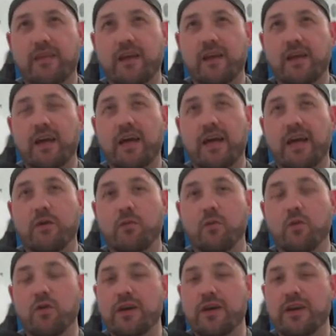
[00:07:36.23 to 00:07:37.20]
Uh,
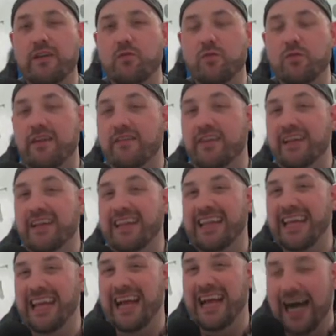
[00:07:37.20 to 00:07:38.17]
Warriors was definitely
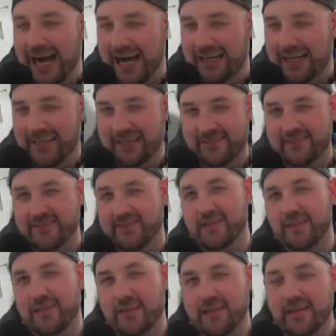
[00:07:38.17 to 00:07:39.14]
the hardest
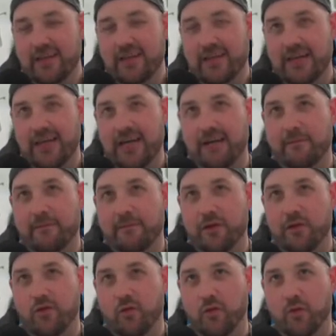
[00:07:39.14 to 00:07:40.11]

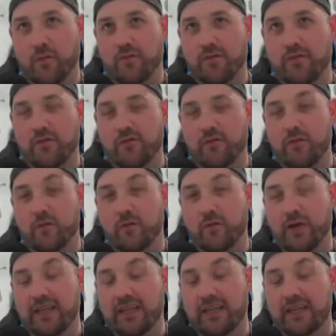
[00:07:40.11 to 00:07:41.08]
um, group to
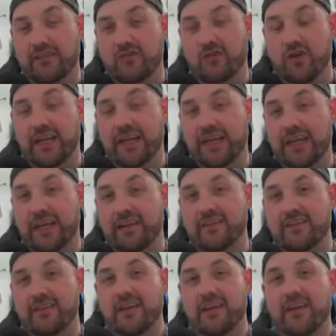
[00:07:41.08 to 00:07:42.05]
at least try to
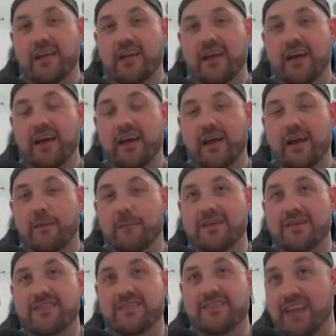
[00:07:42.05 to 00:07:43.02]
get um,
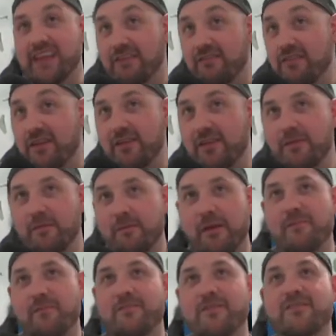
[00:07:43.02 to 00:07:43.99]
seven
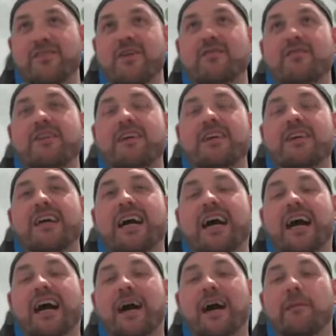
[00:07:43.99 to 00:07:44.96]
members of.
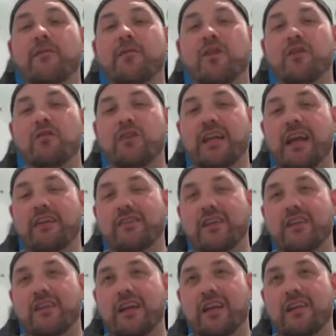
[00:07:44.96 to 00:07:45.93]
Um, so you really have to
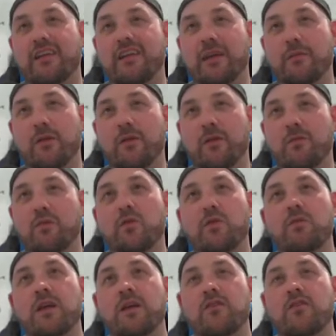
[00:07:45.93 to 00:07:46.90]
dig deep in the
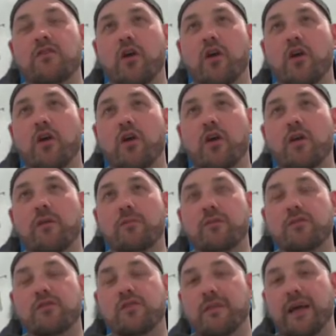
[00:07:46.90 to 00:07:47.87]
pool. So
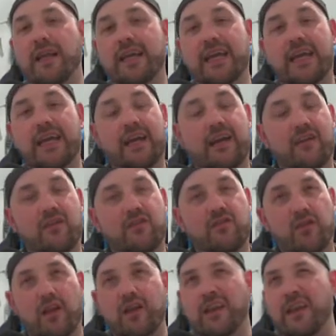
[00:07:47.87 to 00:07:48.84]
Butcher of Malakir,
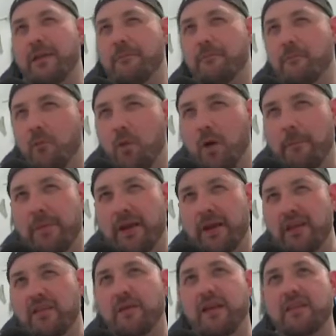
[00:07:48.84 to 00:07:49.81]
solid, a bit
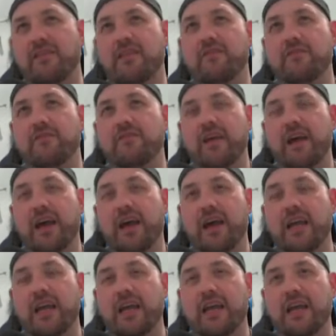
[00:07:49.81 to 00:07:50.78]
expensive uh,
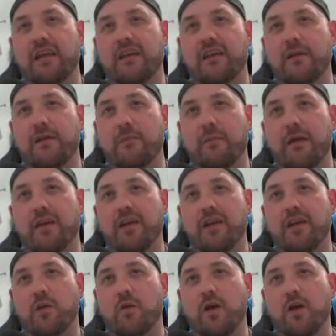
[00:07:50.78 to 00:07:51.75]
in mana
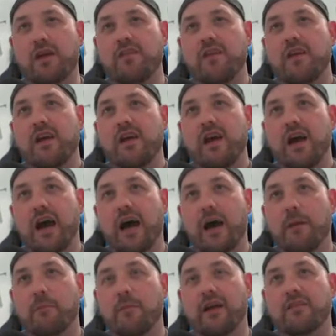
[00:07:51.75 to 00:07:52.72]
value wise,
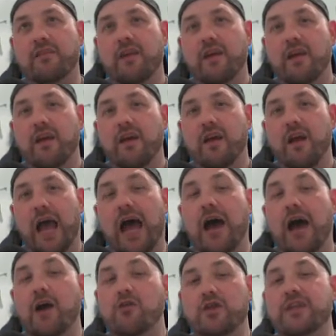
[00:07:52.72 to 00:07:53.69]
uh, but
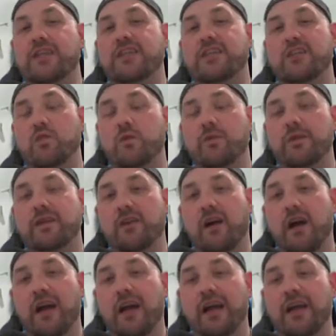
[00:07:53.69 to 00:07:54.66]
our creatures will be
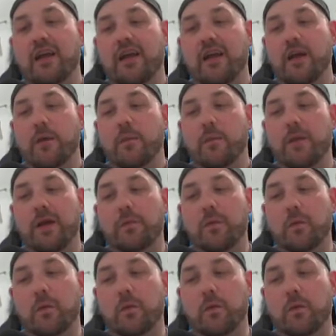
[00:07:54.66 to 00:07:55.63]
dying.
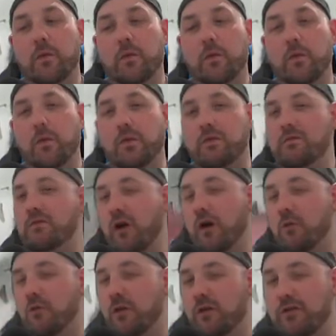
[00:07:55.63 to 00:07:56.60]
People will
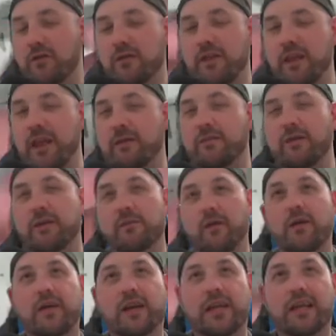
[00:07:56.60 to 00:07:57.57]
not want to then be
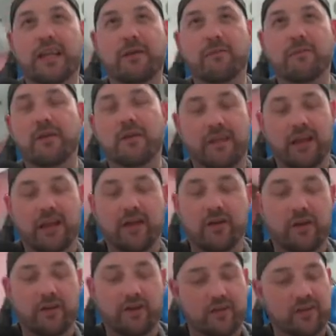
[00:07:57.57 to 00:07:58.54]
blocking them, because their
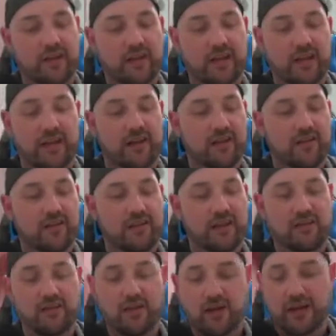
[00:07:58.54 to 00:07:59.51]
creatures are then going to
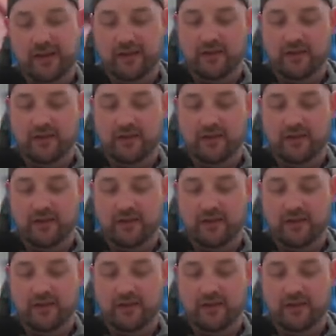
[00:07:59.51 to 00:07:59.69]
start dying.